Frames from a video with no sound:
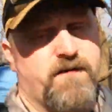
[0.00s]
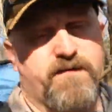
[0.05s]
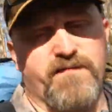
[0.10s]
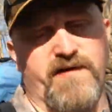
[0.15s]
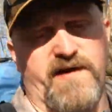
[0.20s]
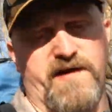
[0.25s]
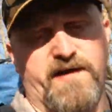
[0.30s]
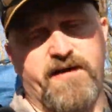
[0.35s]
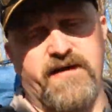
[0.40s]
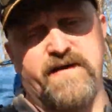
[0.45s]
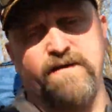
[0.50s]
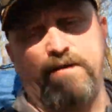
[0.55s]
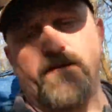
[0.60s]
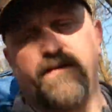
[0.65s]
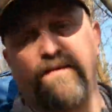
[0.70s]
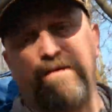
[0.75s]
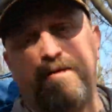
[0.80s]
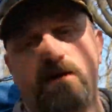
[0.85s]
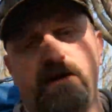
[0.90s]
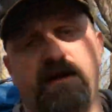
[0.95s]
over the
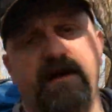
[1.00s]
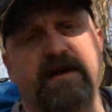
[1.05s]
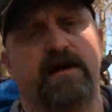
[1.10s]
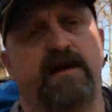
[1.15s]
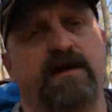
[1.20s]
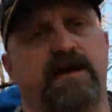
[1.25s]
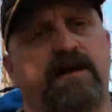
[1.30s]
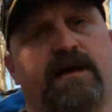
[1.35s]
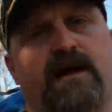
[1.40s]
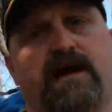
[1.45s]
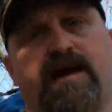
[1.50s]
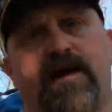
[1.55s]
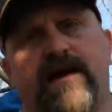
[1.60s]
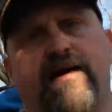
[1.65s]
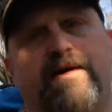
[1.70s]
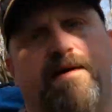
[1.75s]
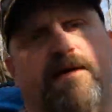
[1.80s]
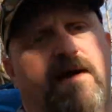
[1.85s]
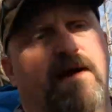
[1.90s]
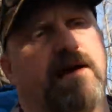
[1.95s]
hill
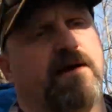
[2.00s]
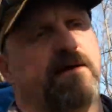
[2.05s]
and